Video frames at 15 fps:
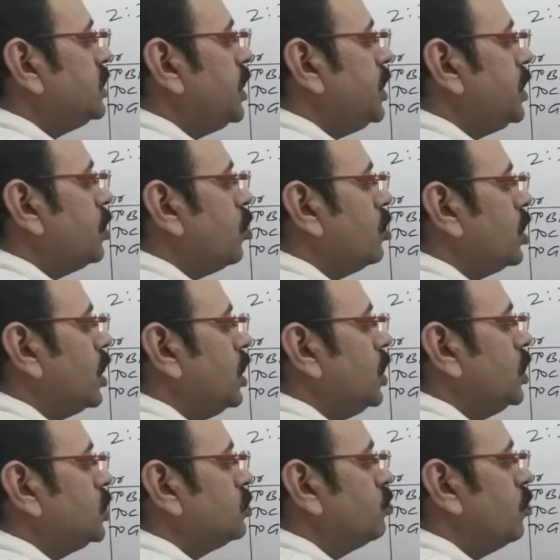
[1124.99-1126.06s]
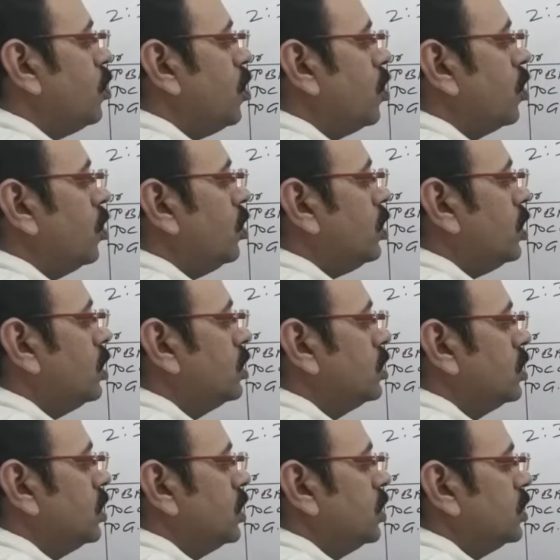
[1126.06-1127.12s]
side total is more.
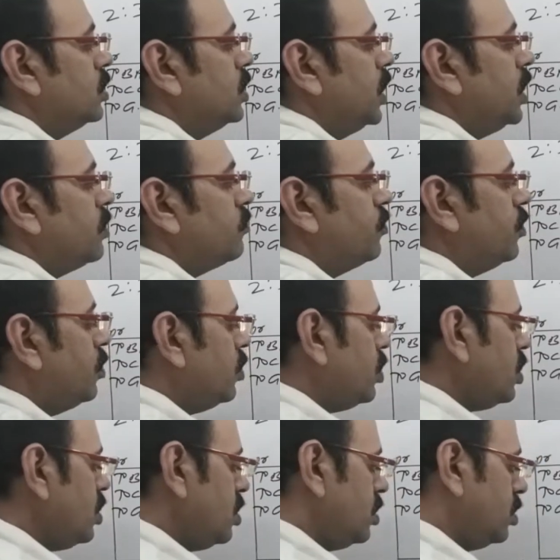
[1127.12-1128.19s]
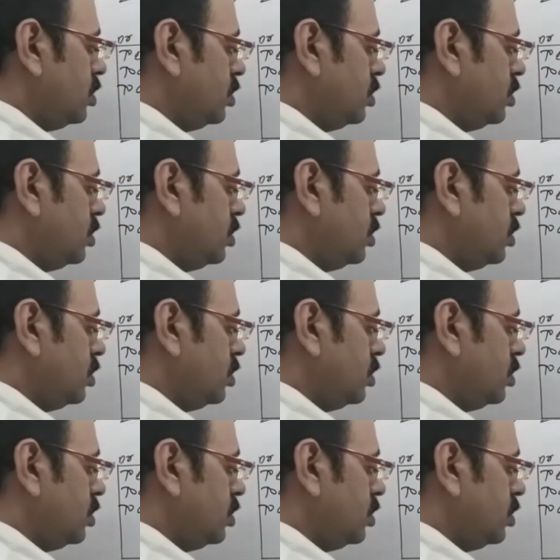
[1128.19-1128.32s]
Therefore,